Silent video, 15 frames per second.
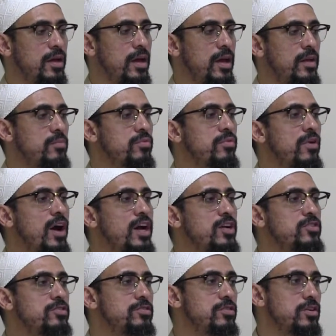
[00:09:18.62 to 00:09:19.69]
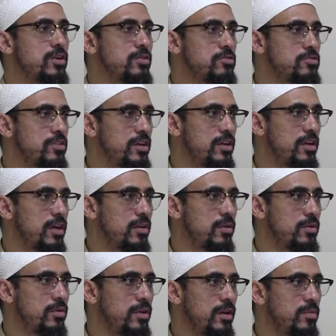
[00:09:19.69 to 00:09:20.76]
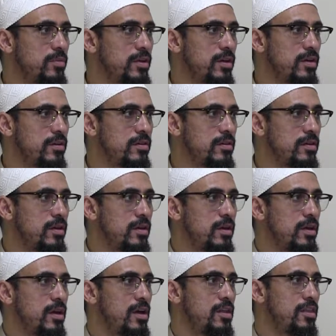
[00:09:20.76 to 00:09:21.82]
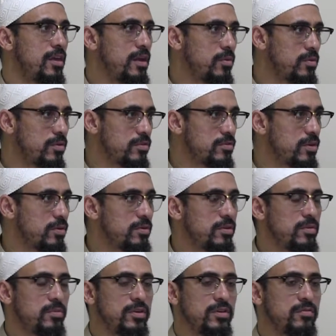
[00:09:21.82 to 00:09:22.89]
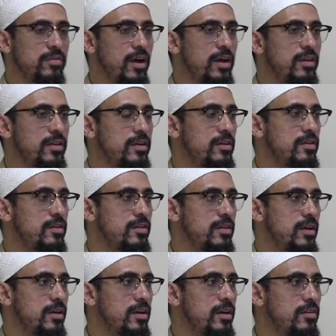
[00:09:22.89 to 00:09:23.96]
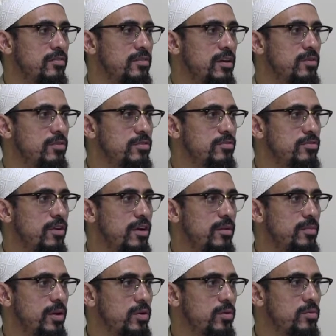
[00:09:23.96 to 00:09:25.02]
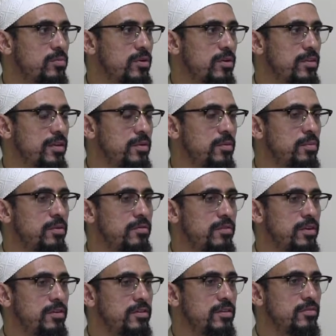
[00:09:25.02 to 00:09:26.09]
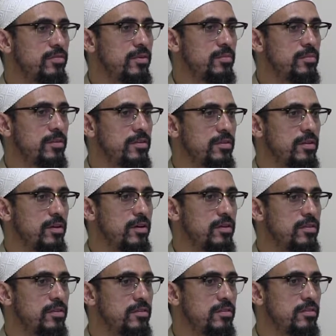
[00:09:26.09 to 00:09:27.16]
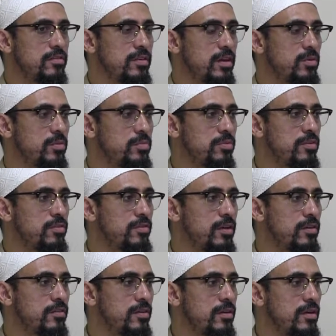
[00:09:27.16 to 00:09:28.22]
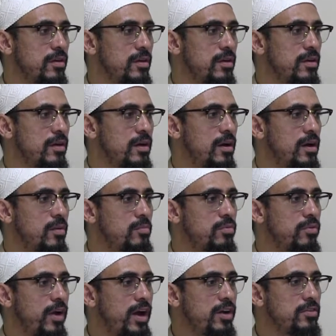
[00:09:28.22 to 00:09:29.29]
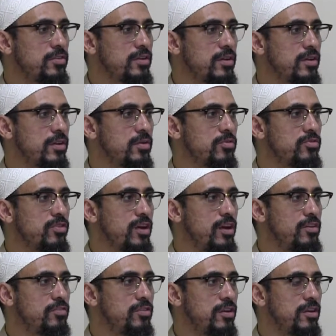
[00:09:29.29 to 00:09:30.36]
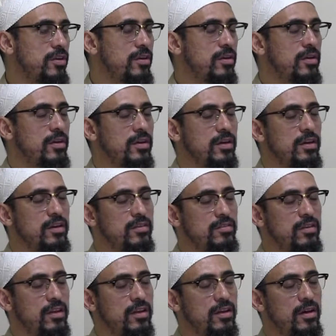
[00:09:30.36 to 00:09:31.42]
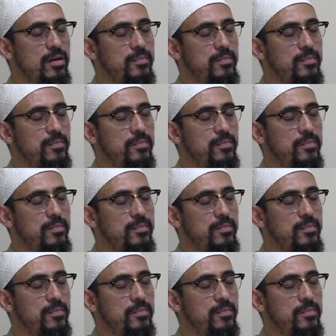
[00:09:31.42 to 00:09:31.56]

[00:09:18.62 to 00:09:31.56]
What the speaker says: And prior to negotiating Al-Hudaybiyah, and they were totally being violated in that case. They were just trying to make Umrah, and they were prevented from the sacred precinct. Prior to the negotiation, he said,